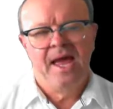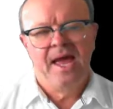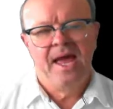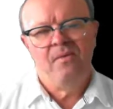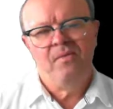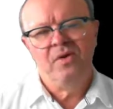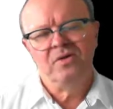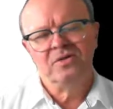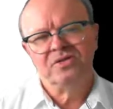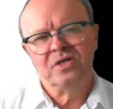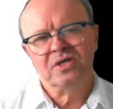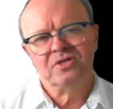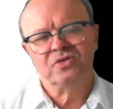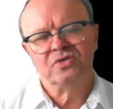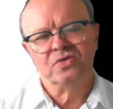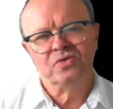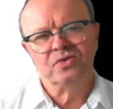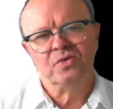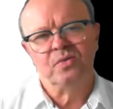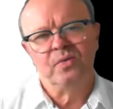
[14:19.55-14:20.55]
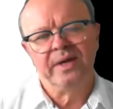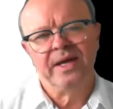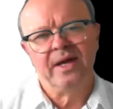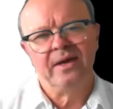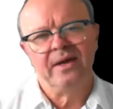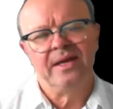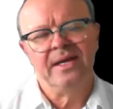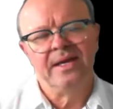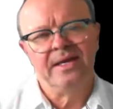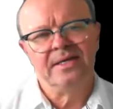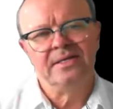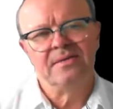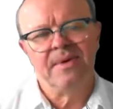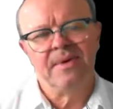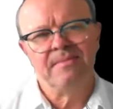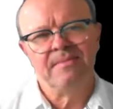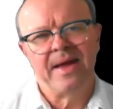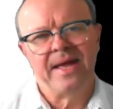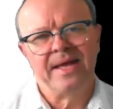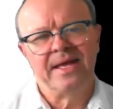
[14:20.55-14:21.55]
We also saw that we're going to need to
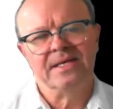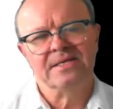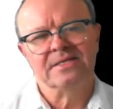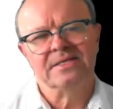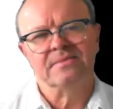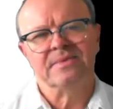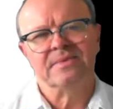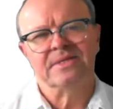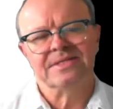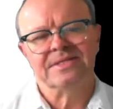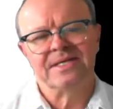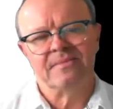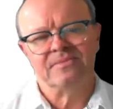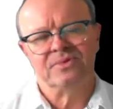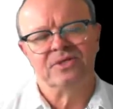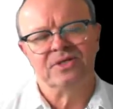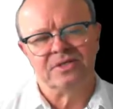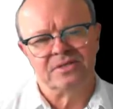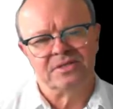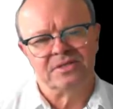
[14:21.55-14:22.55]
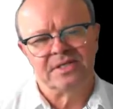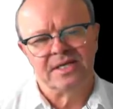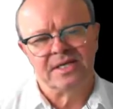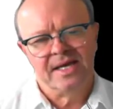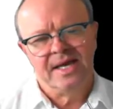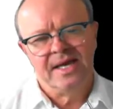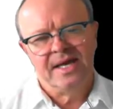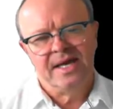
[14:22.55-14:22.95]
be making some assumptions